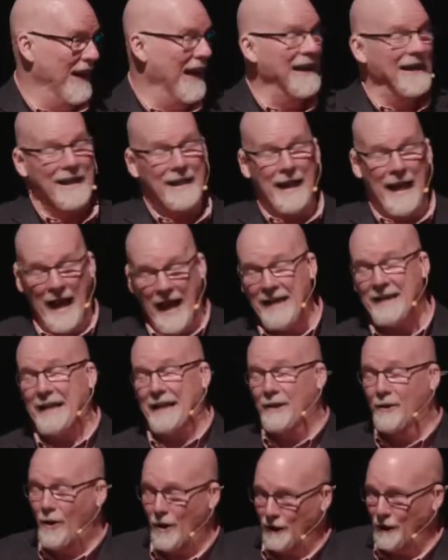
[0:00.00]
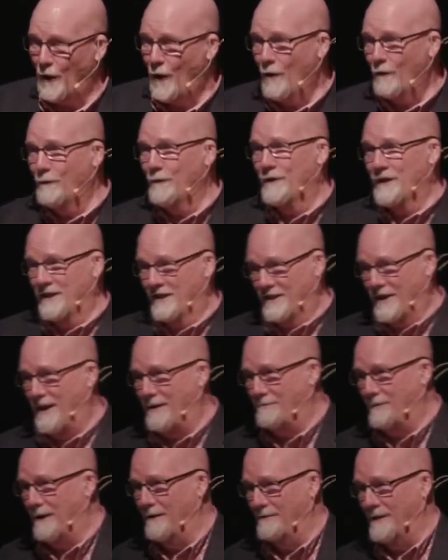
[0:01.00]
And had I gone over the
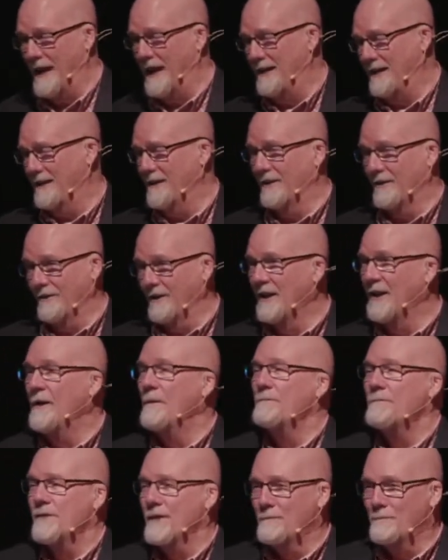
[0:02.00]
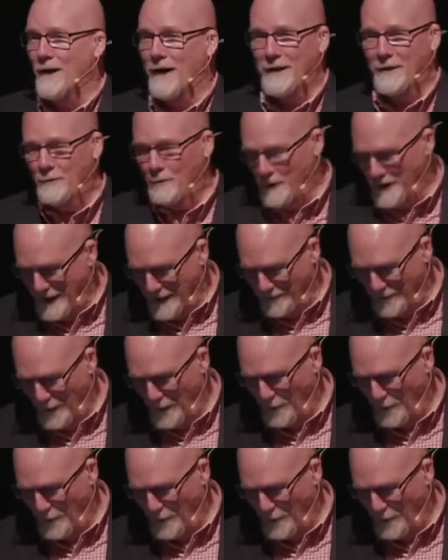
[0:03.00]
top of that hill, the body would have